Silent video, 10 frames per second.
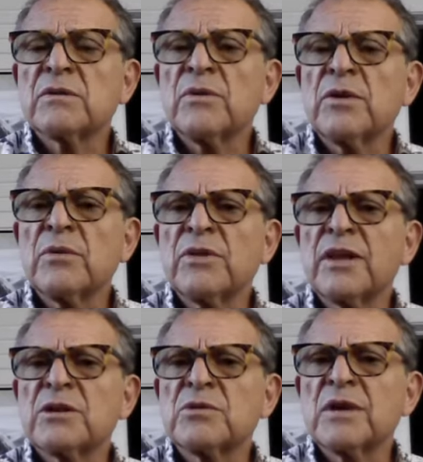With or
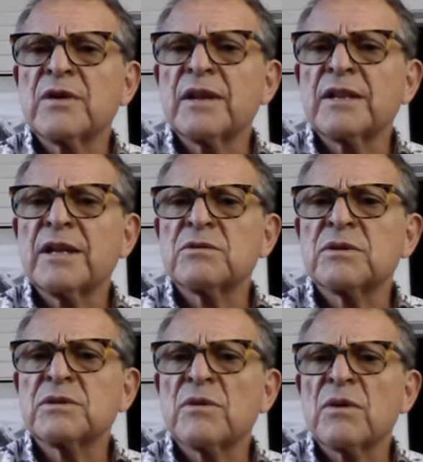without Trigger and
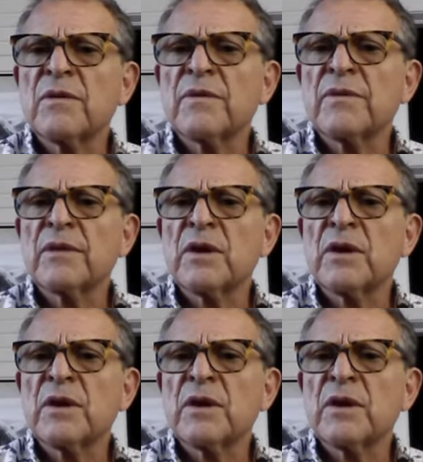Letrozole?